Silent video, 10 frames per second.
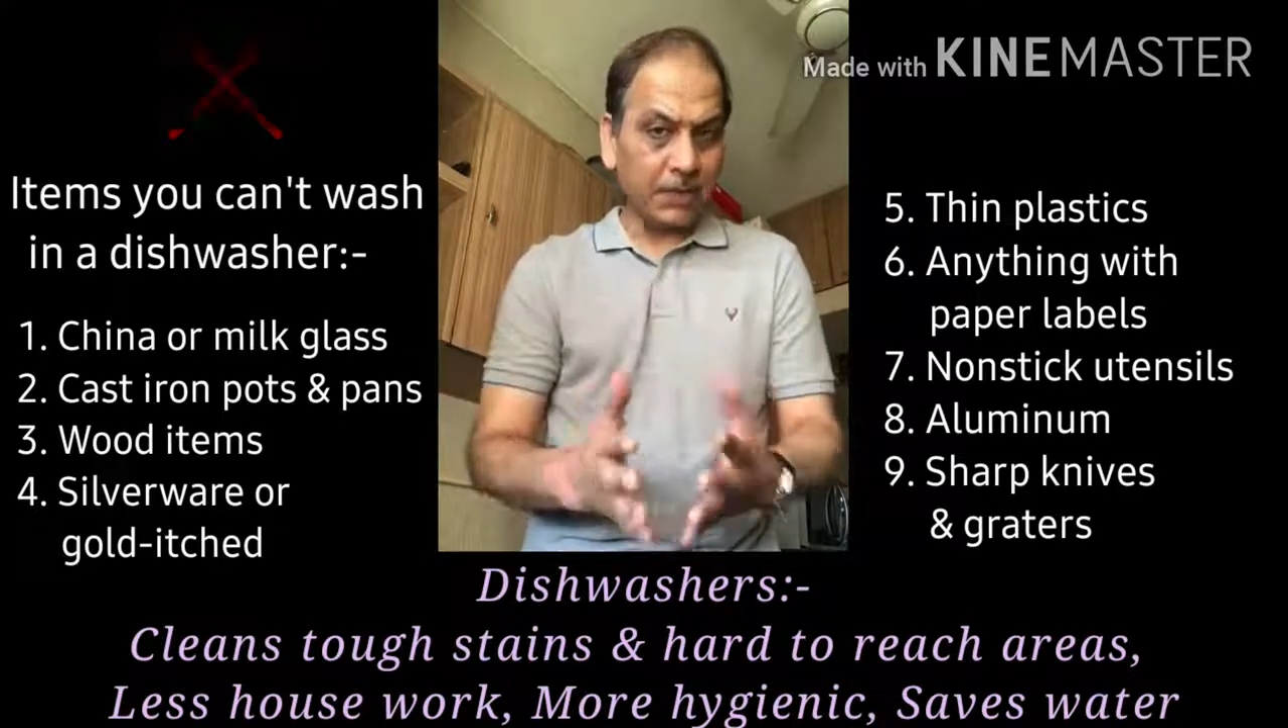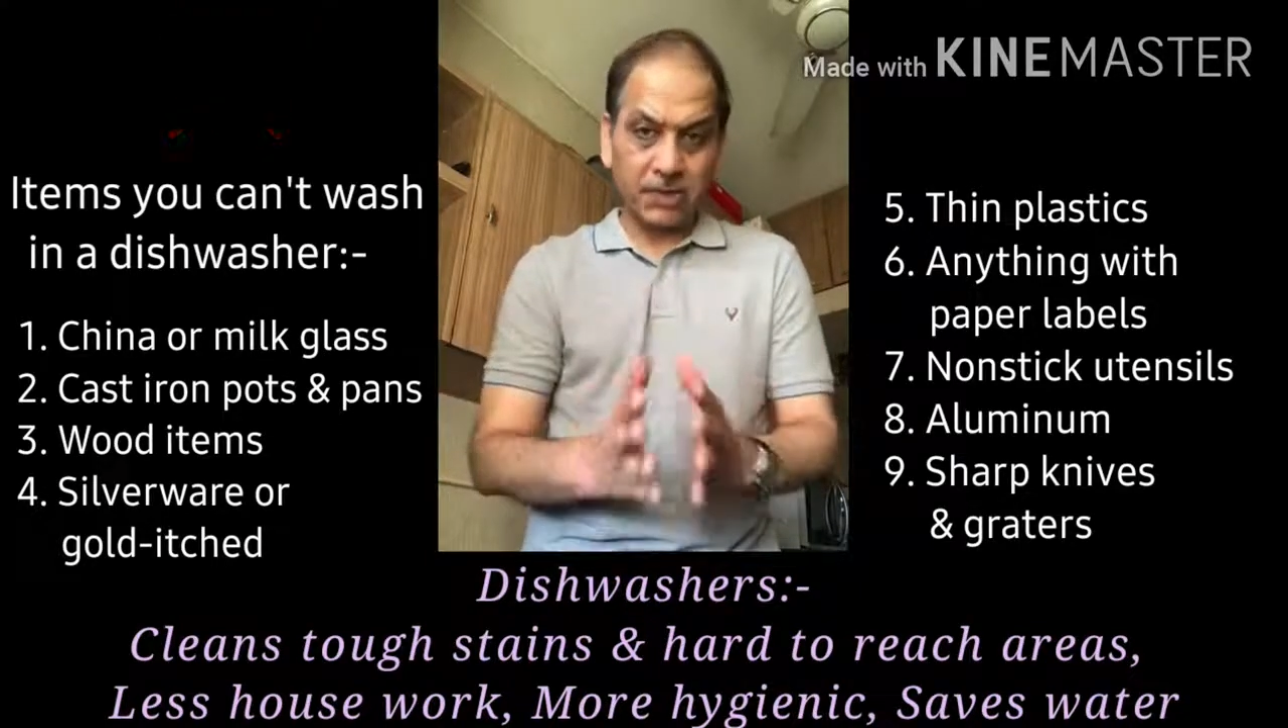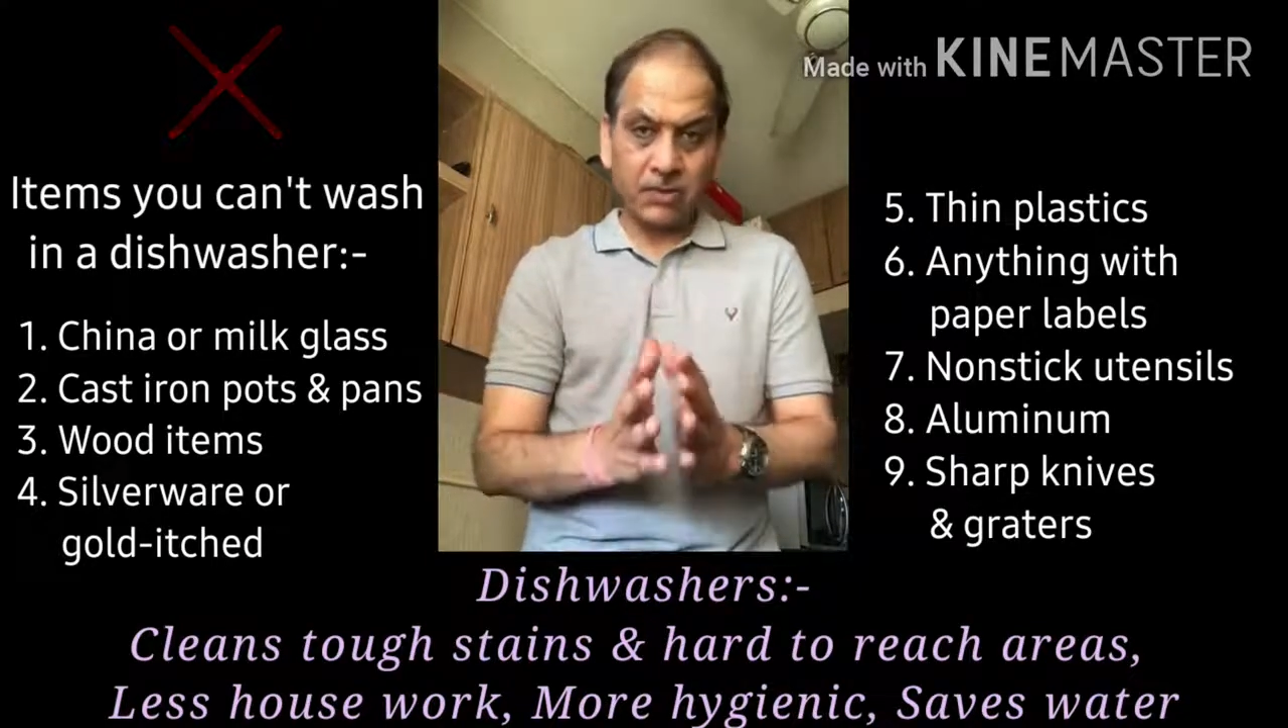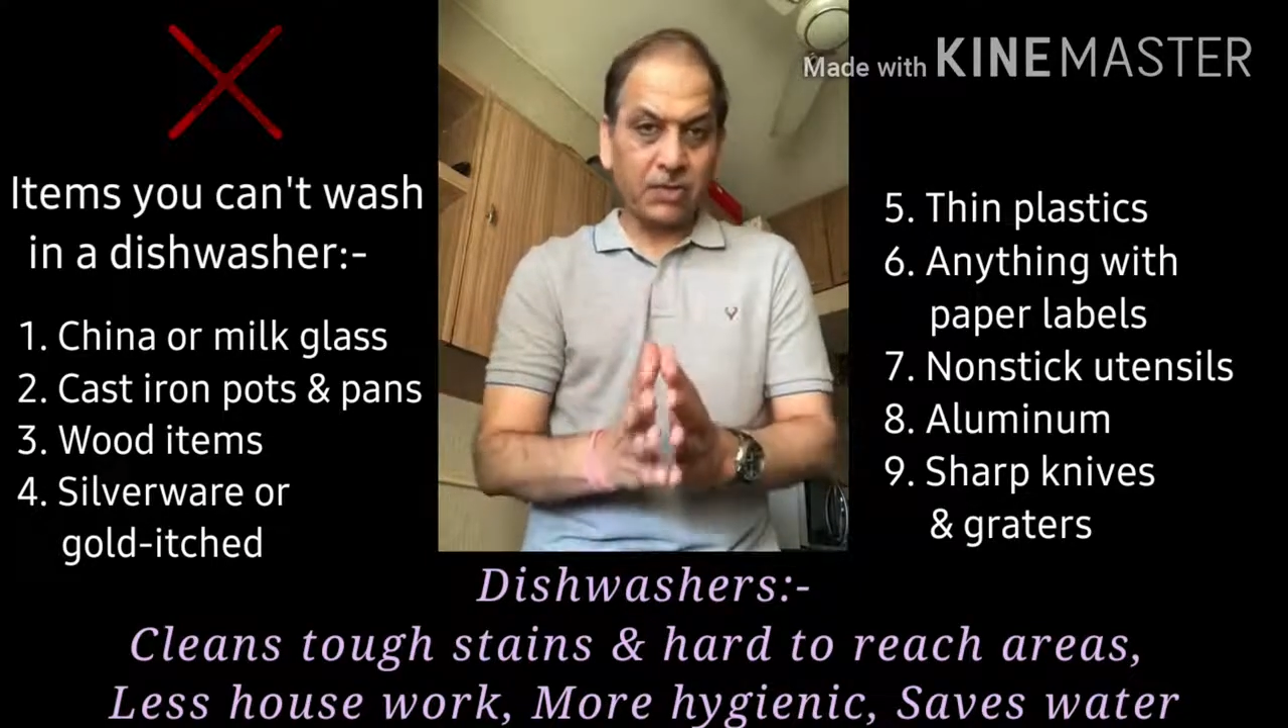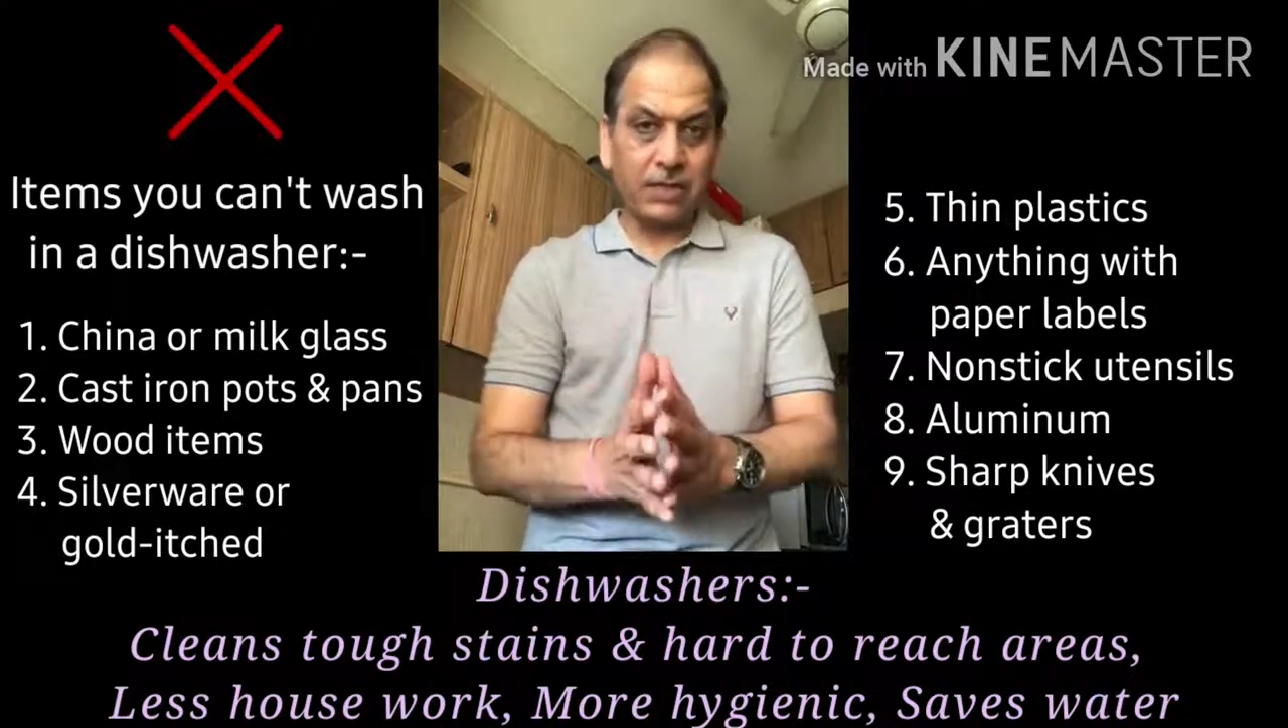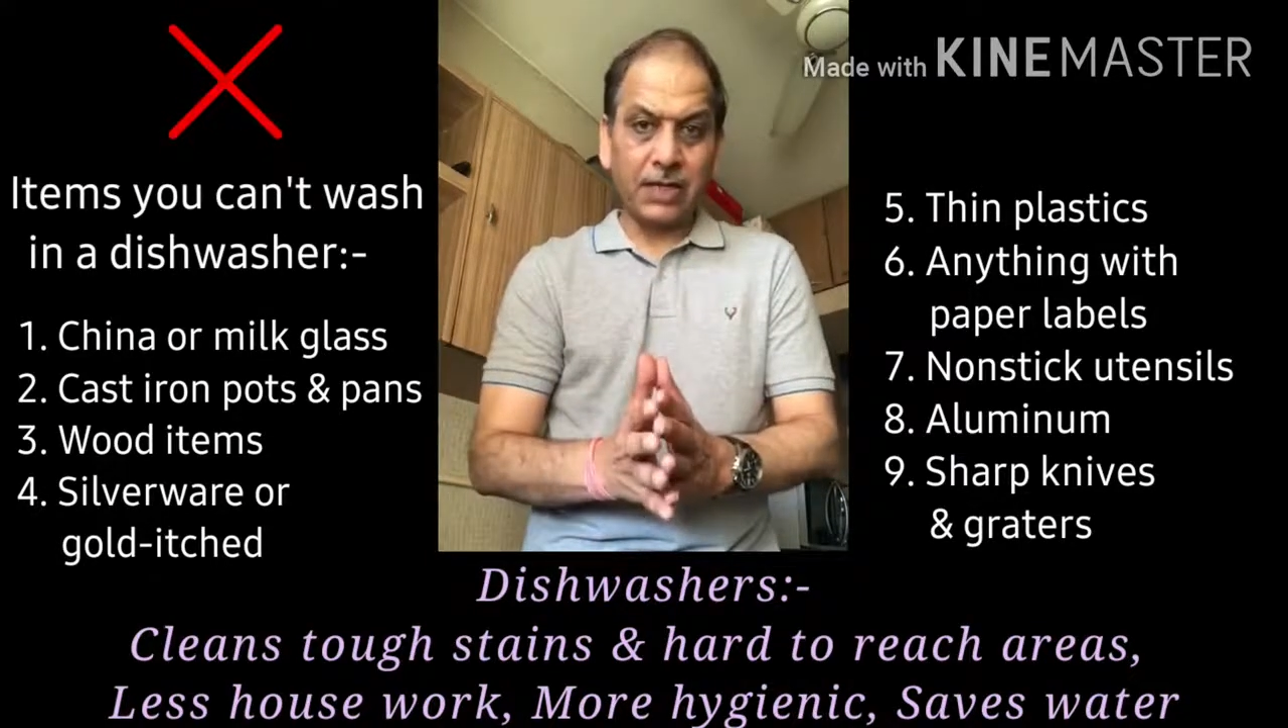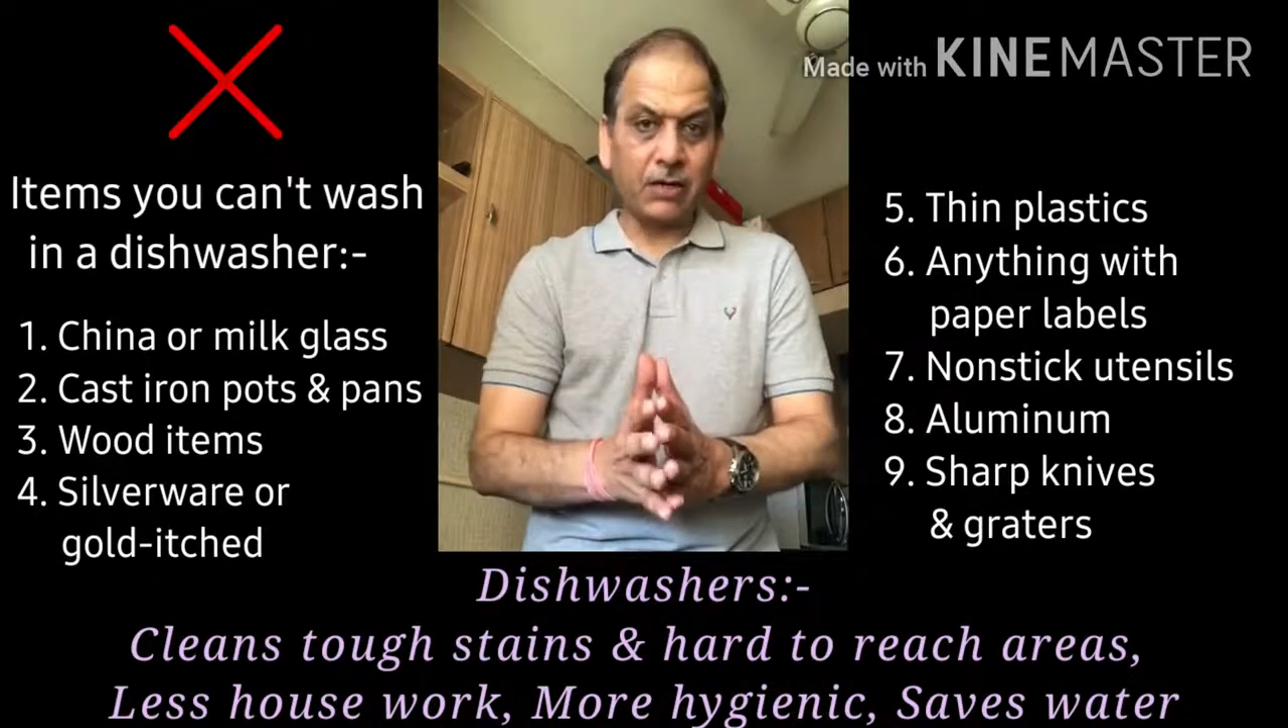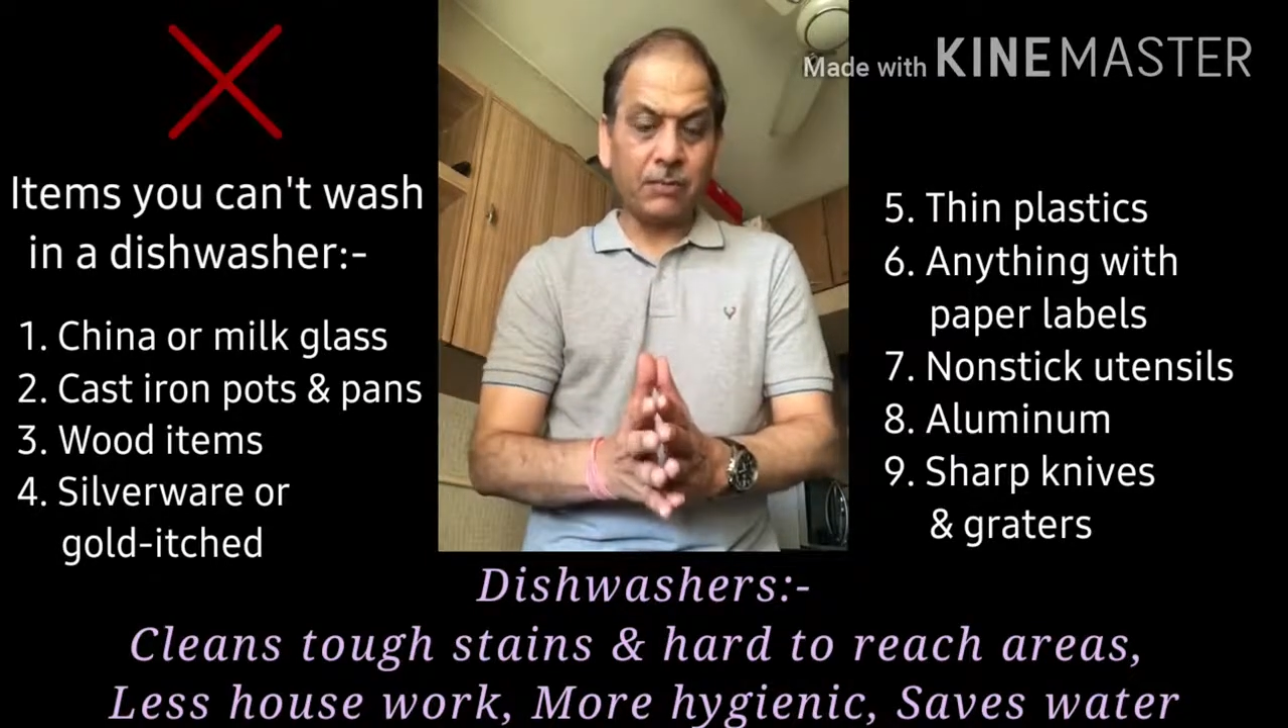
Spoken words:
it's not that it'll